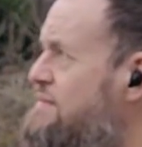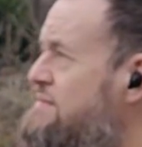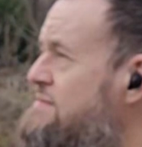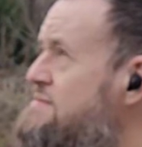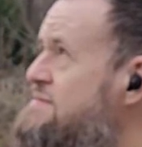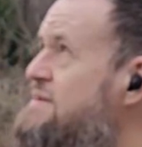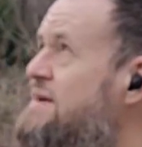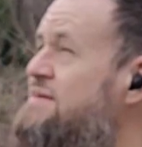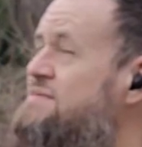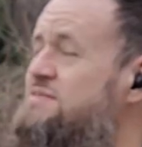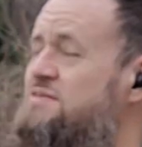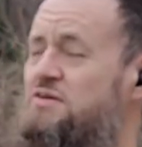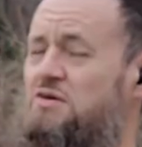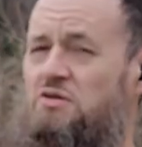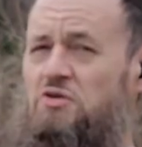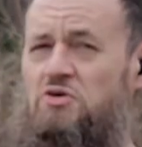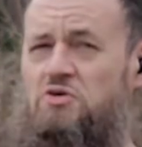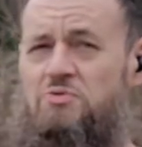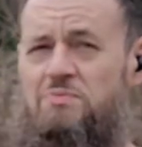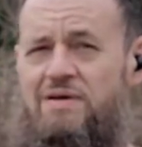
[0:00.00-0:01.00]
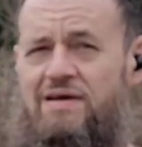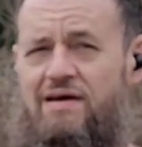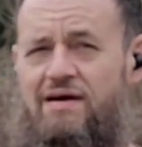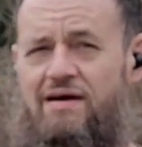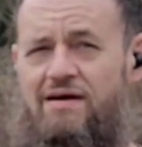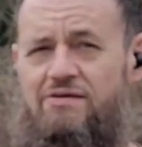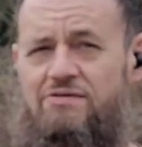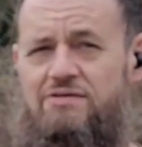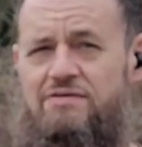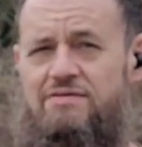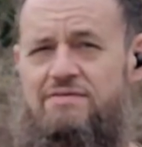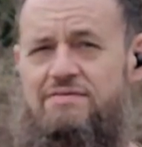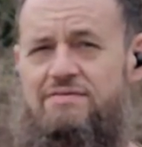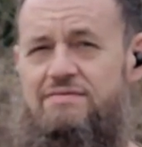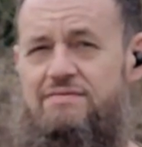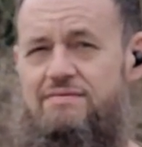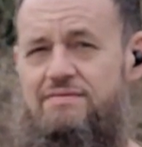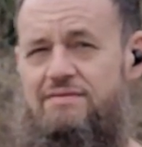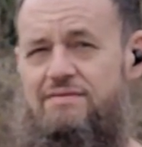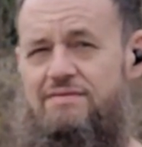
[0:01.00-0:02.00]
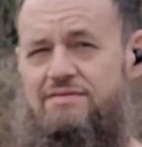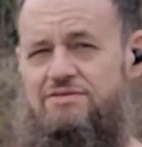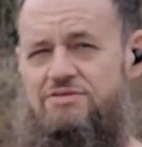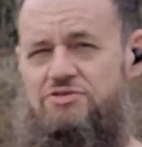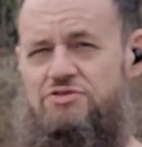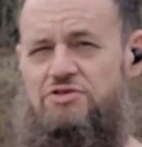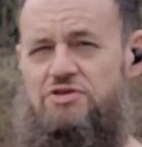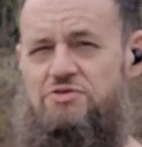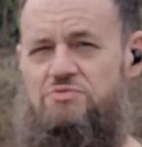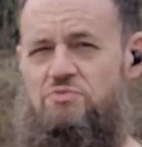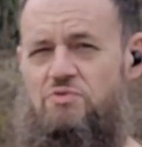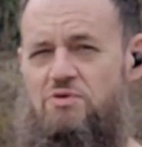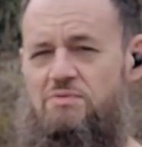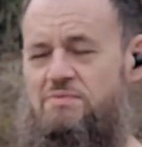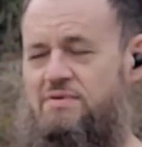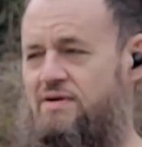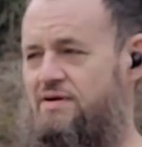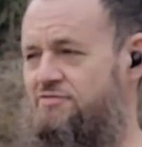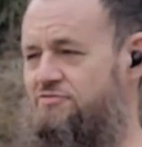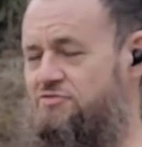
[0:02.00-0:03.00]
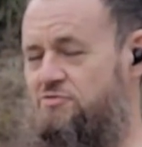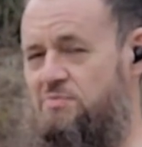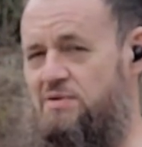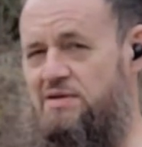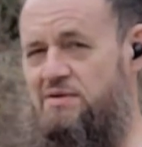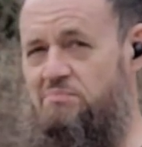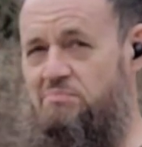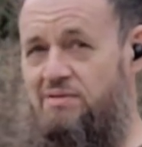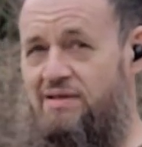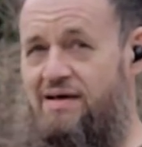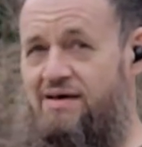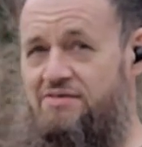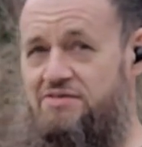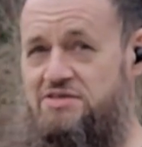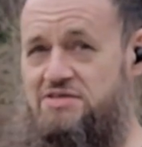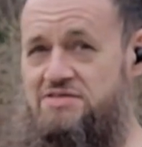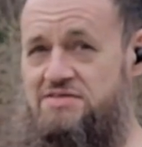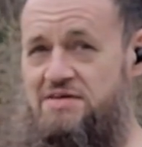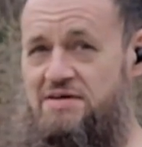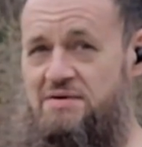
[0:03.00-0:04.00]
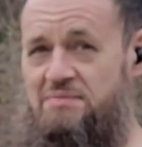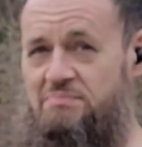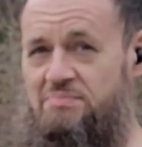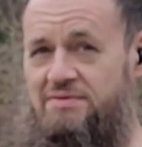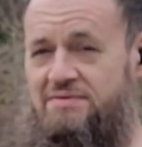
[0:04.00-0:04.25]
It's nice and gloomy out. Just warm enough for me to plow this up.